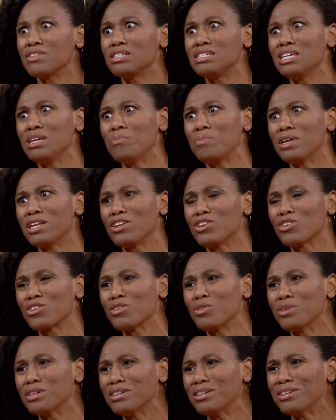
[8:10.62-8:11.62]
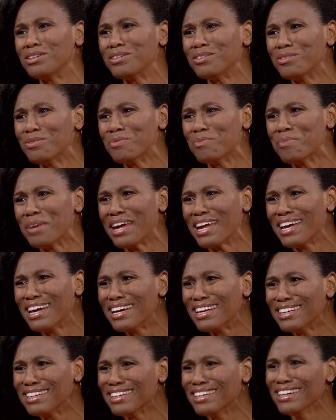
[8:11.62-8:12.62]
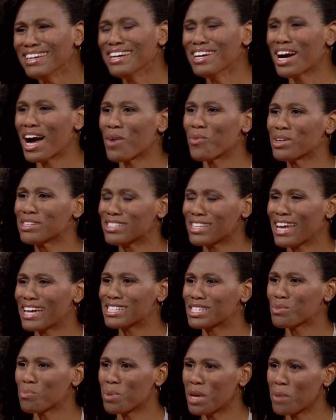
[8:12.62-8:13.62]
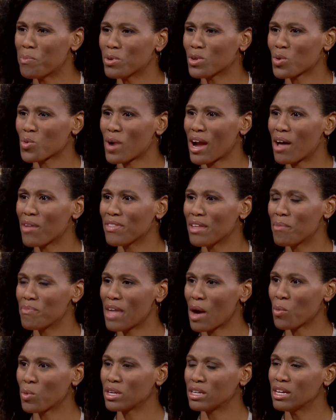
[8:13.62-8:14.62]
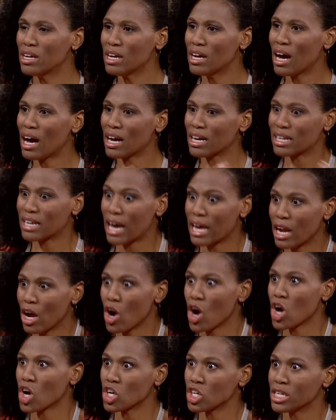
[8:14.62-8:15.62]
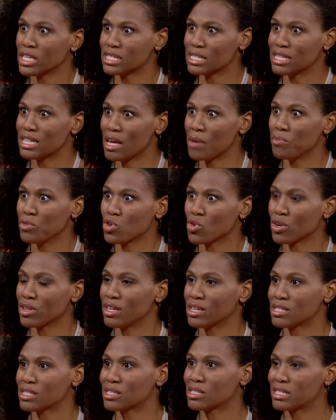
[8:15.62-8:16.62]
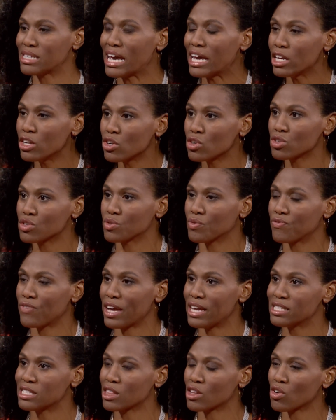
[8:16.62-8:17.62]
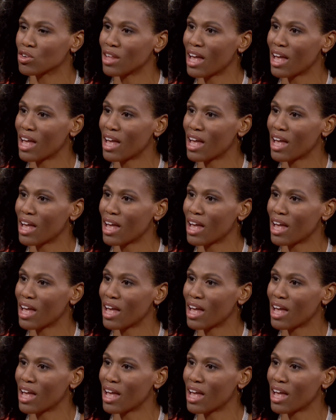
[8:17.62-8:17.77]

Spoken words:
the deep end, and you're going, oh man, I wish they had some people around them that would kind of harness them during this tender phase in their